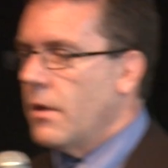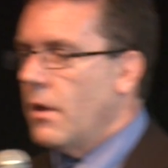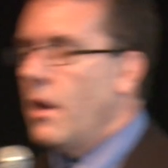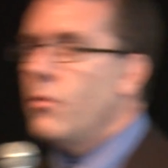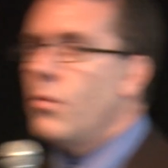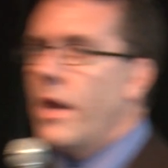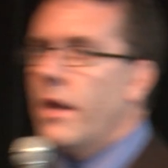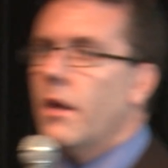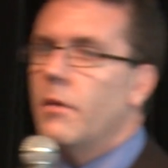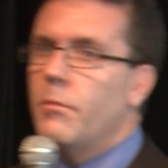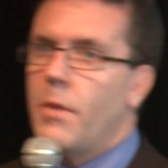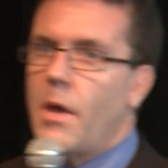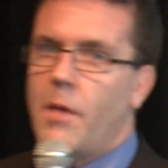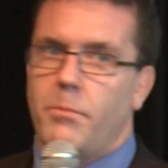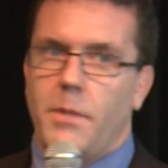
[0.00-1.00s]

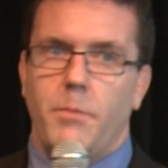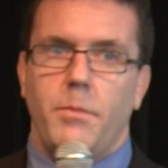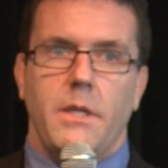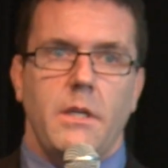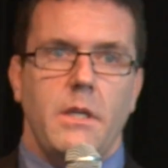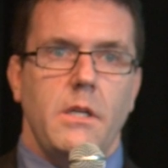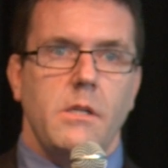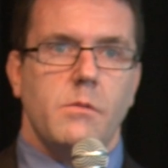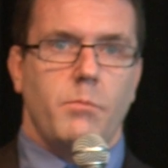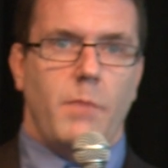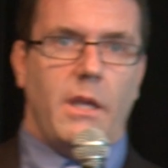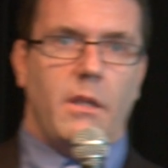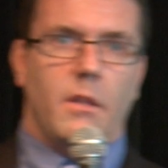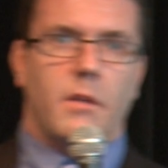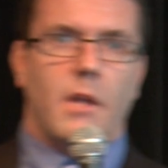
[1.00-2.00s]
BPD,
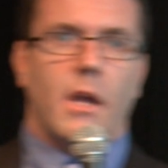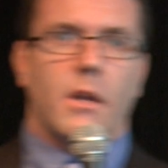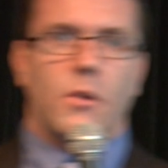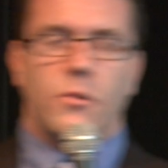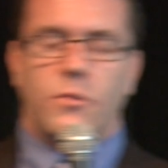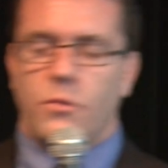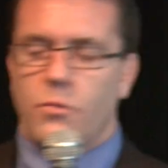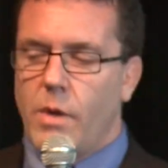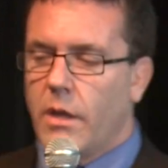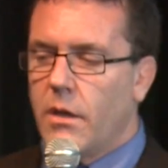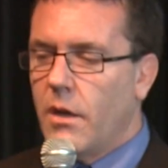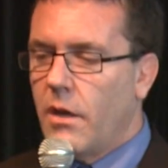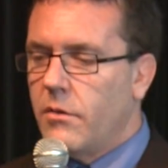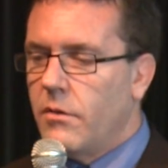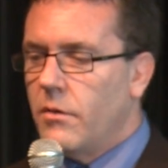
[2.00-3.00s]
making the diagnosis,
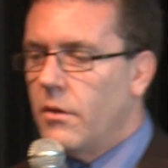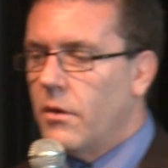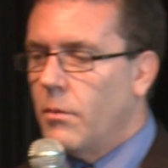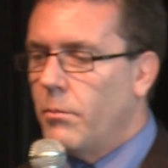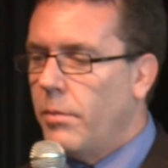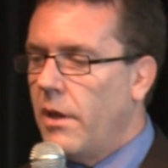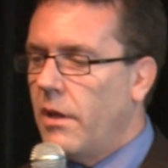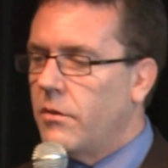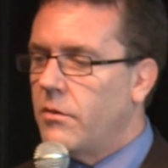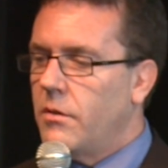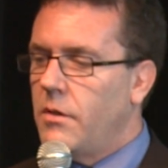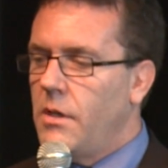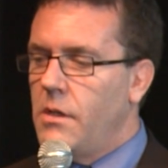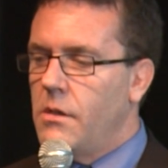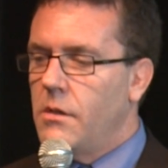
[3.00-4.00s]
recognizes the
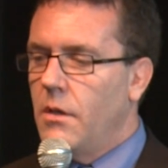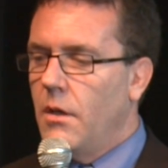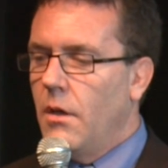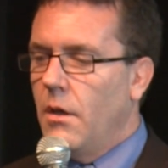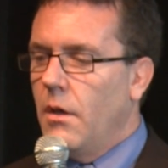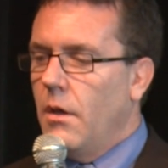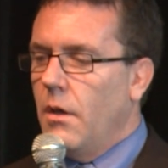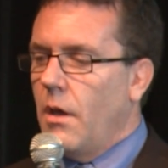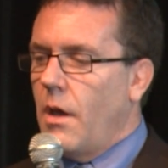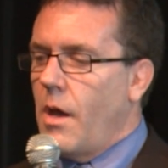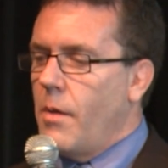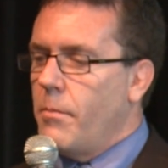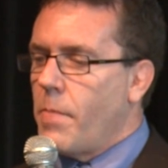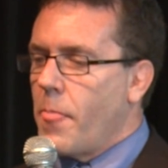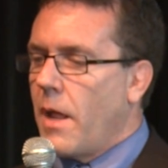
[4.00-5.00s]
complexity.
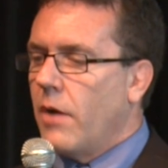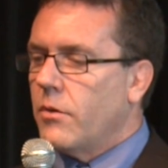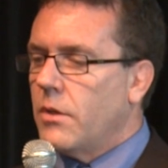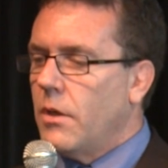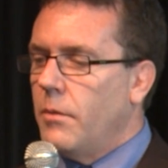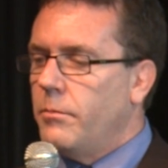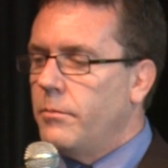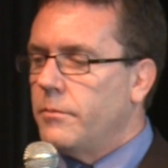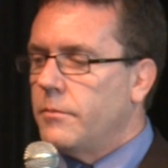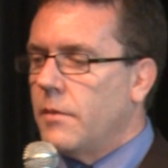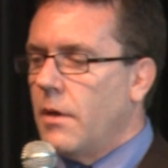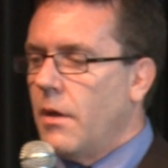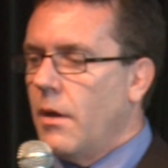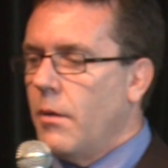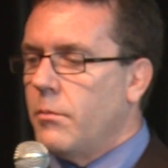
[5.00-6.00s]

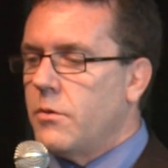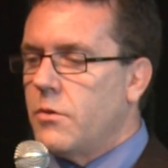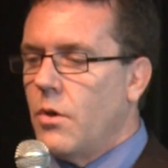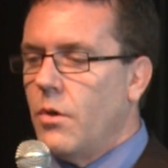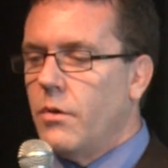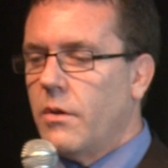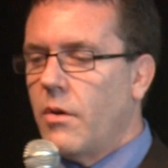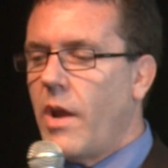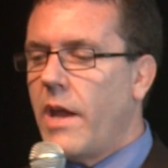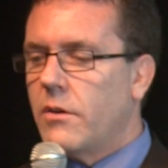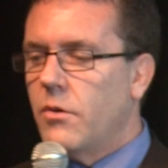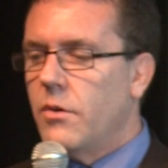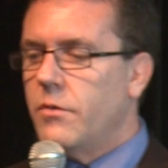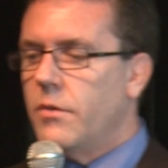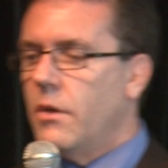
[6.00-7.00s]
Outcome, so
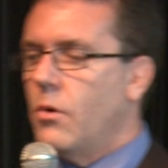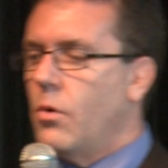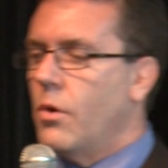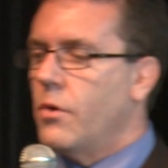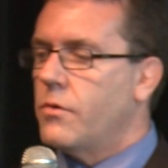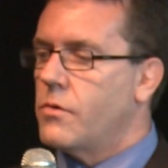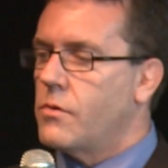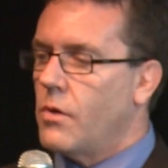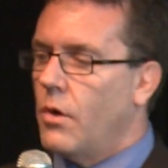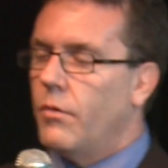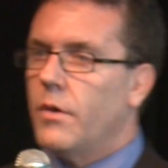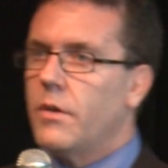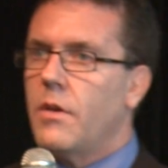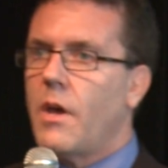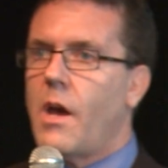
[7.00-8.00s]
characteristic course
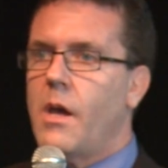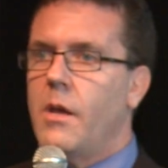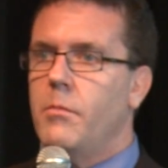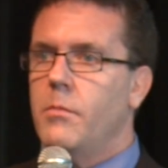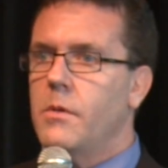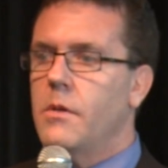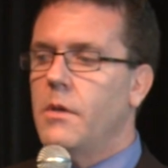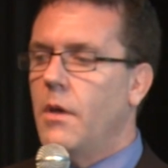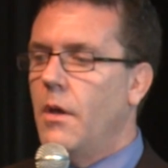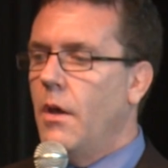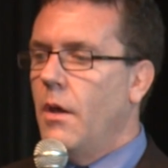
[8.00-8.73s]
over time.